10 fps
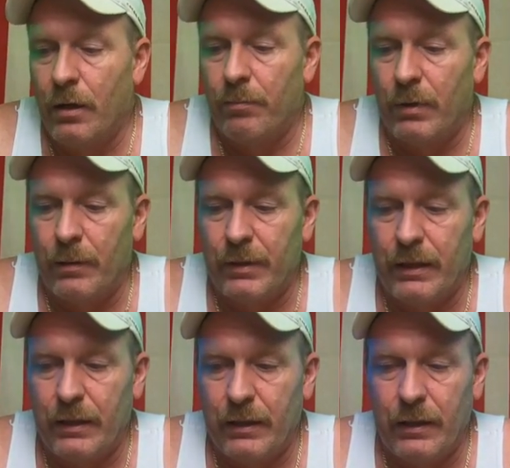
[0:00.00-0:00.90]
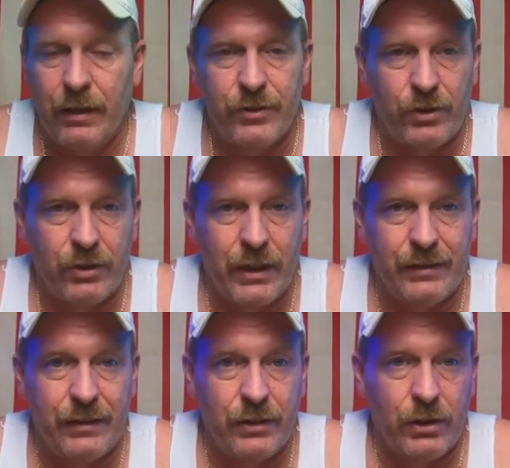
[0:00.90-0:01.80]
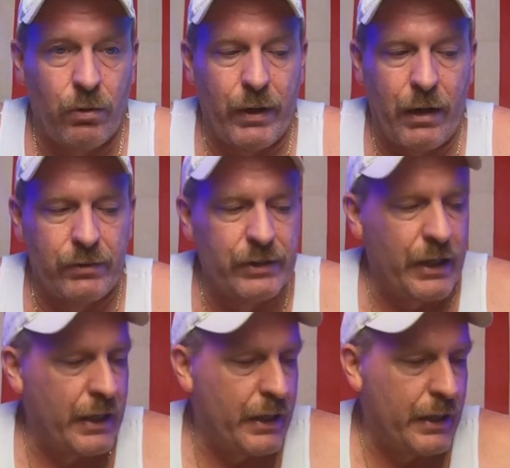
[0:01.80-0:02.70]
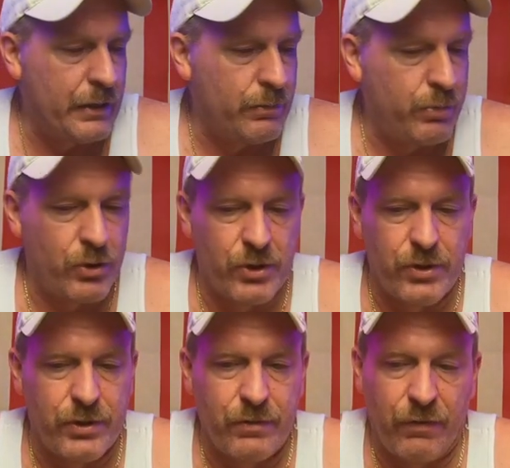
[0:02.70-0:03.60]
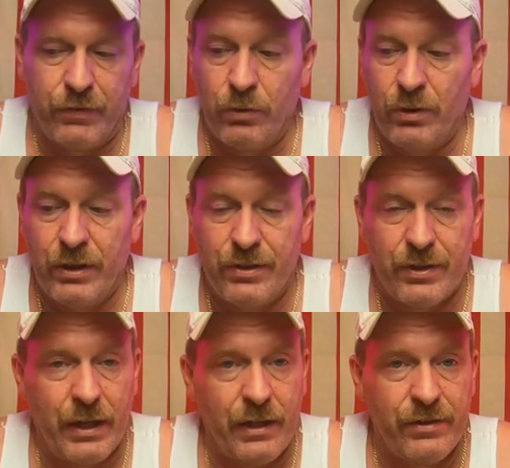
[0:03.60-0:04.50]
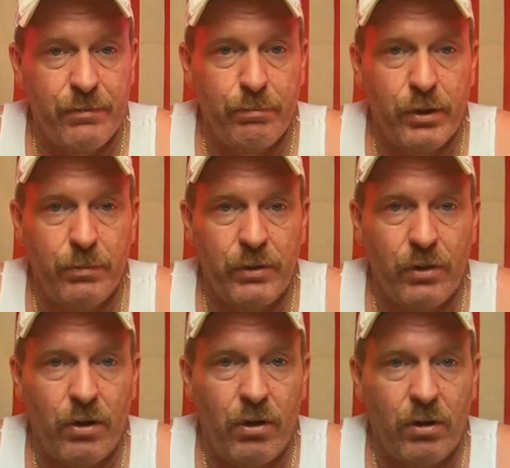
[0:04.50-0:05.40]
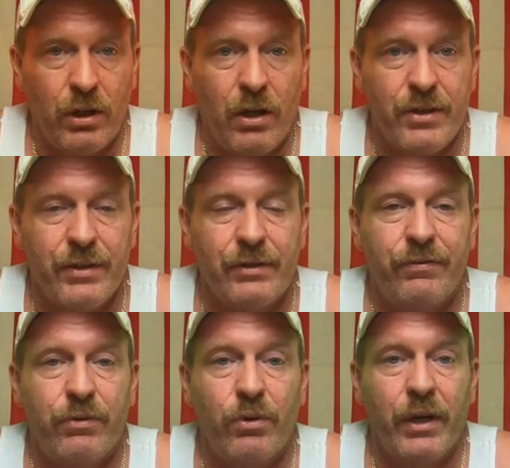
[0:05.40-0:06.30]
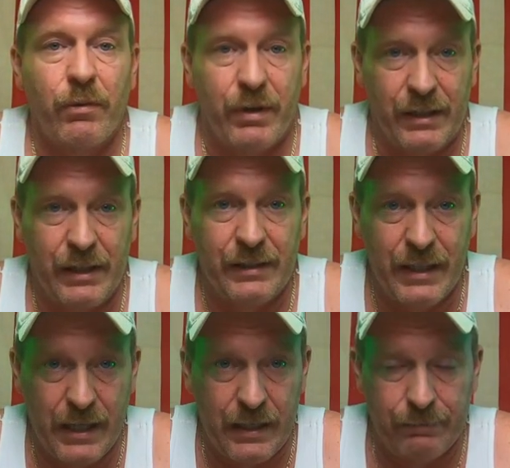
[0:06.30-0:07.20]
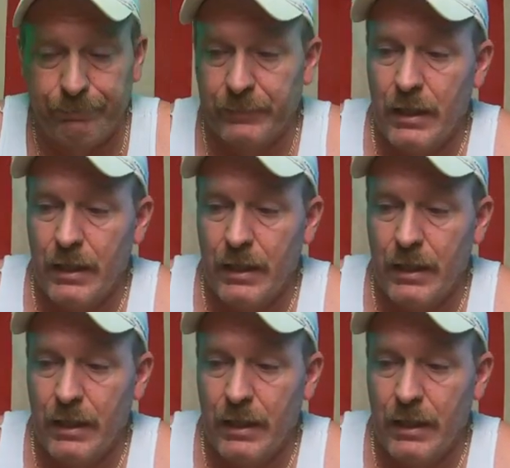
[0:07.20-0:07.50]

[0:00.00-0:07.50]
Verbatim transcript: maybe it's a good idea to go out and purchase a few of these things and put them in your hall closet for a rainy day